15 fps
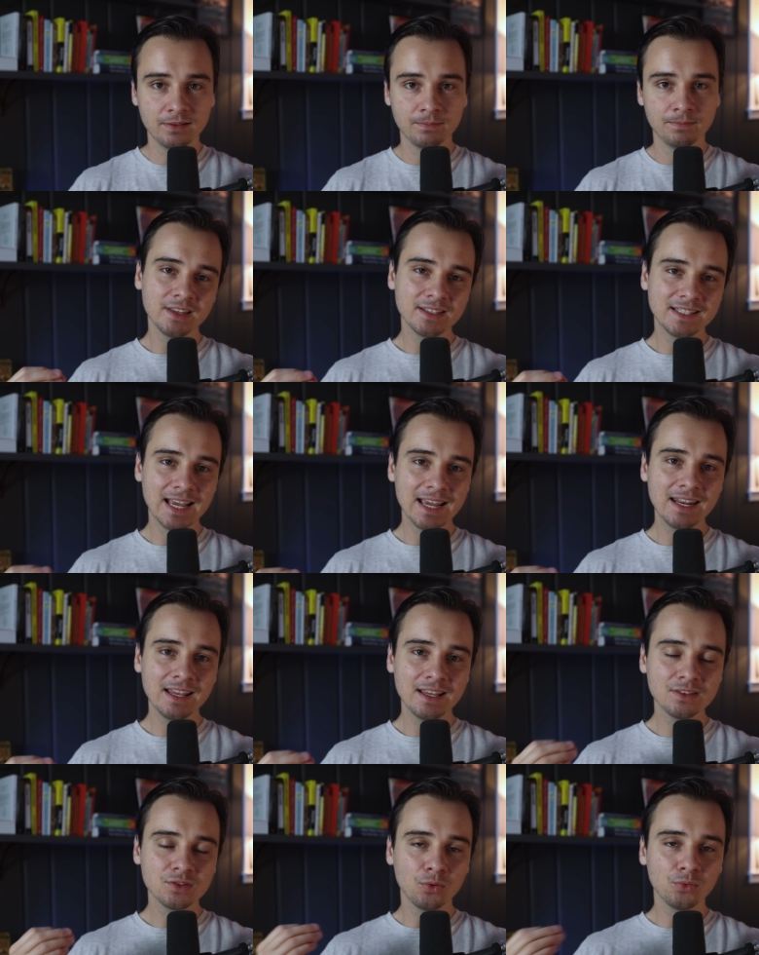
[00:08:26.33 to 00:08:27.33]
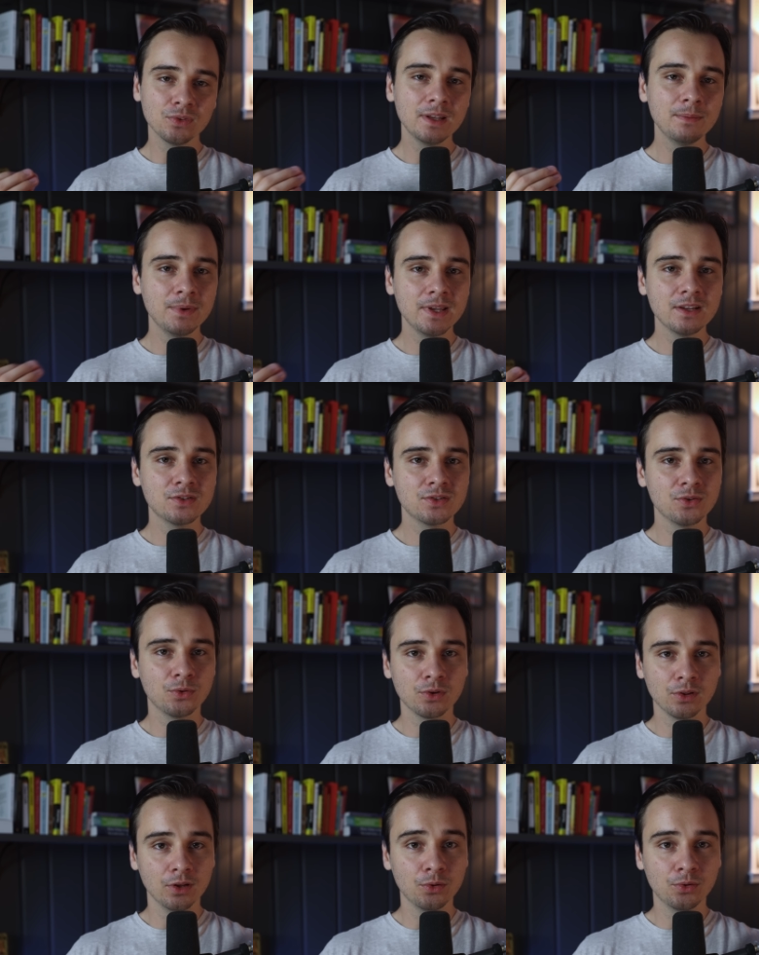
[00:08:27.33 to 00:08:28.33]
However, this data is only being
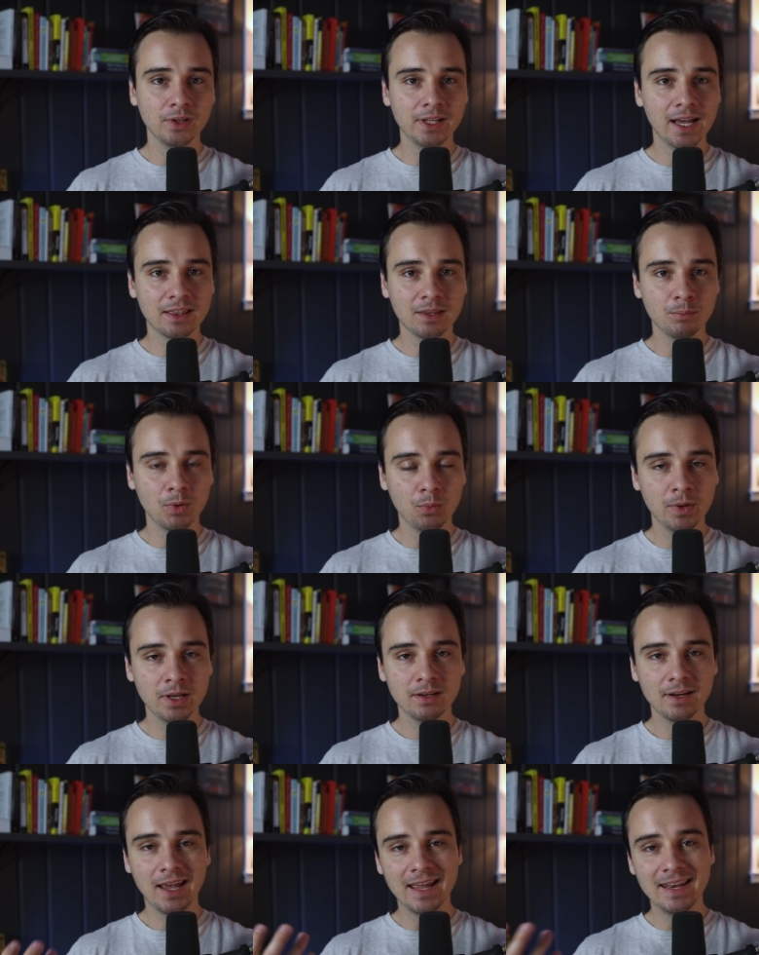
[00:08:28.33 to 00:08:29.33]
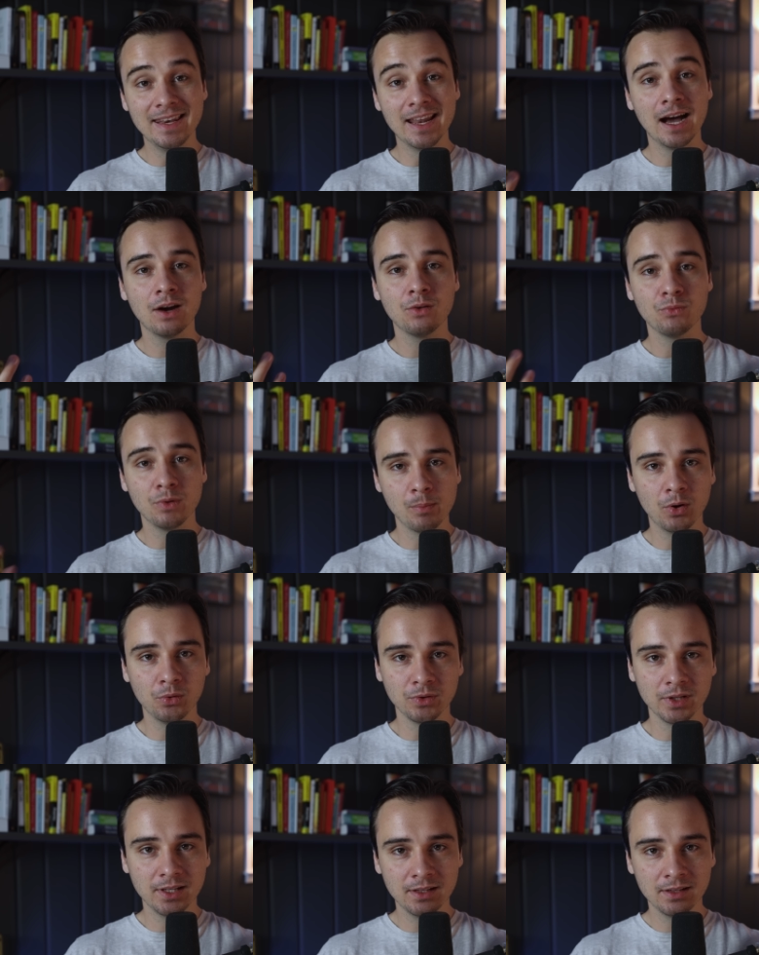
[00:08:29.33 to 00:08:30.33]
stored locally at the moment and not
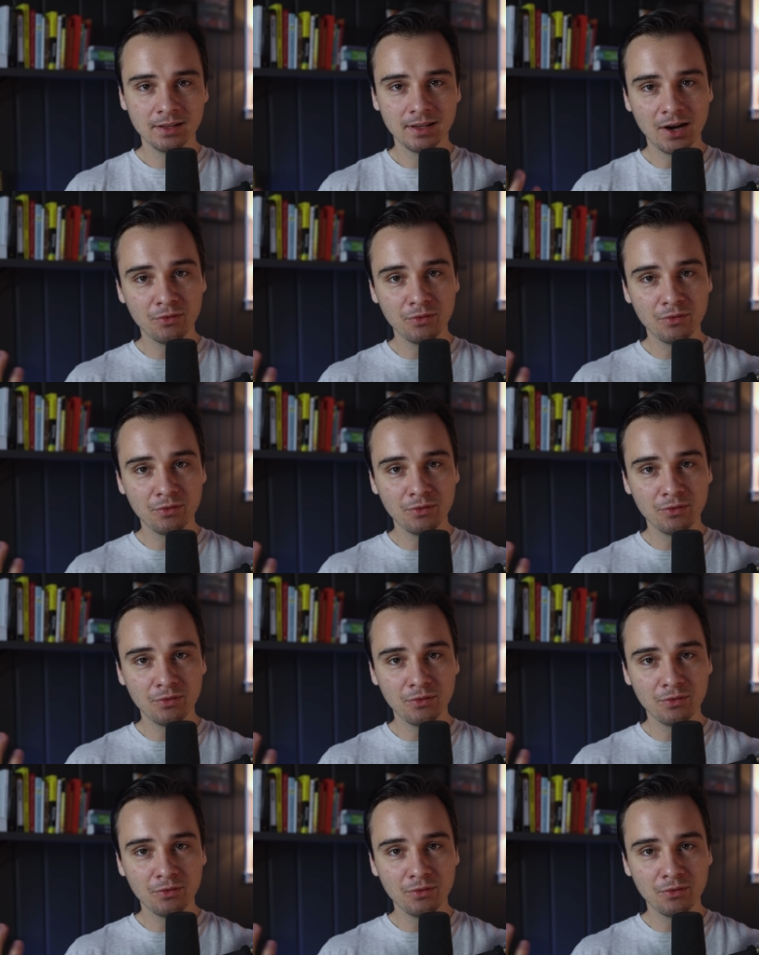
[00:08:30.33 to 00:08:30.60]
remotely.